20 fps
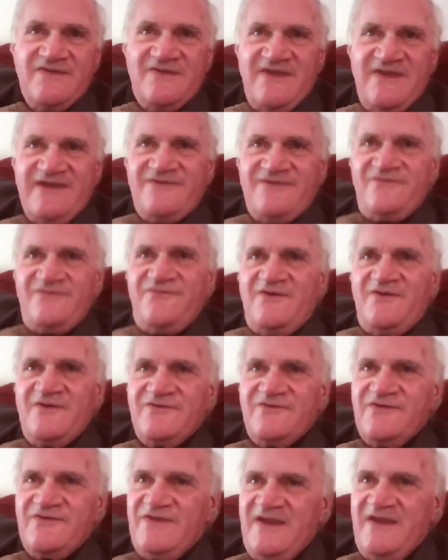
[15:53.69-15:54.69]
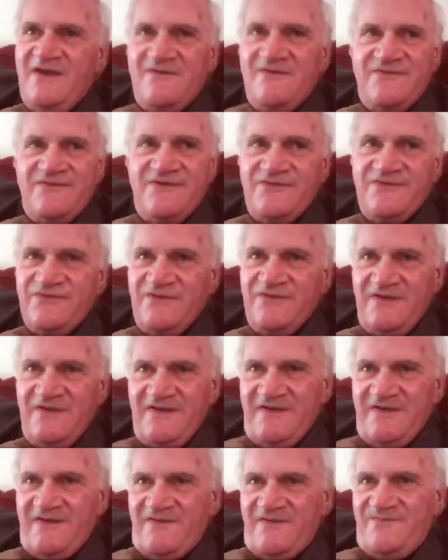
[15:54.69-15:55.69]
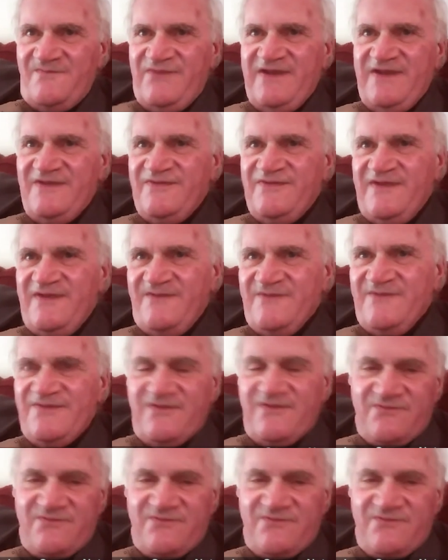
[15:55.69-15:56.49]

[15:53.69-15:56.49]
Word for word: latent function now of this pandemic,